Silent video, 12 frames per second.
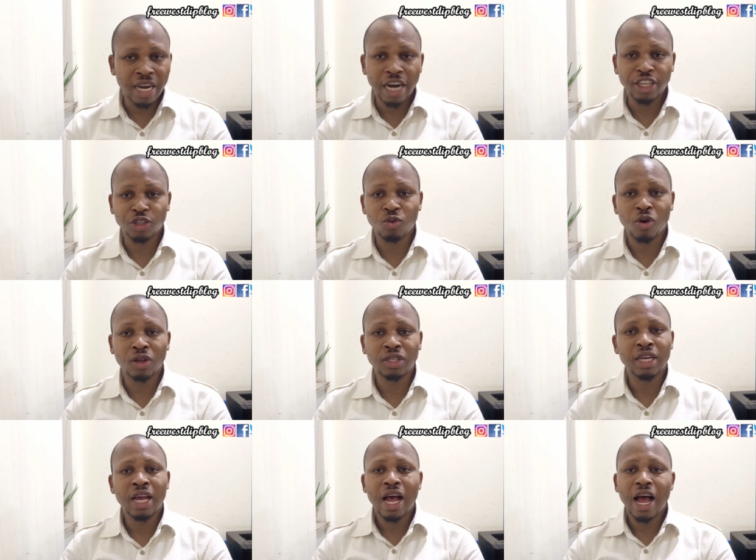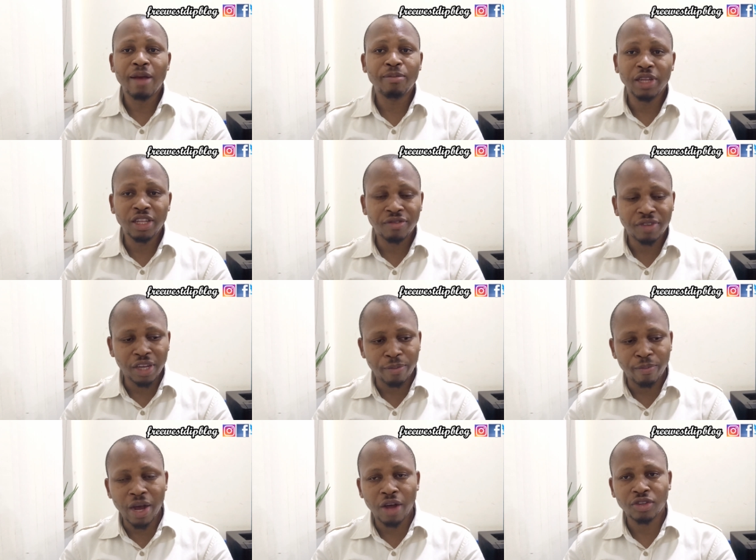That is what I believe
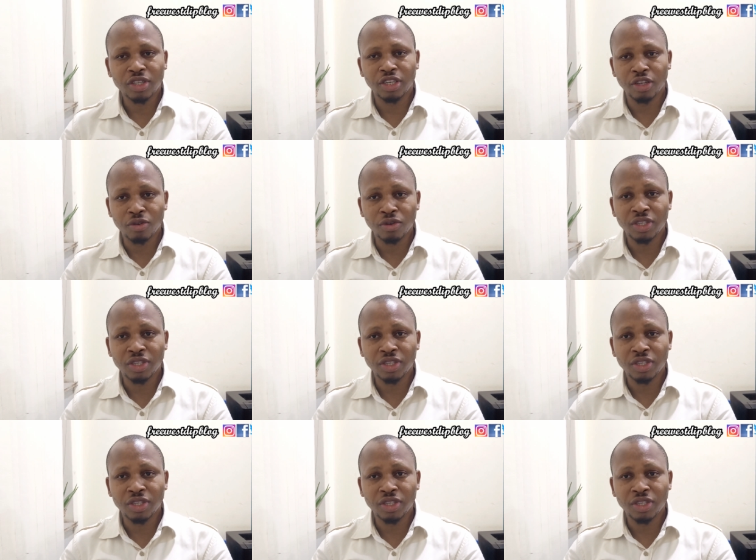about the whole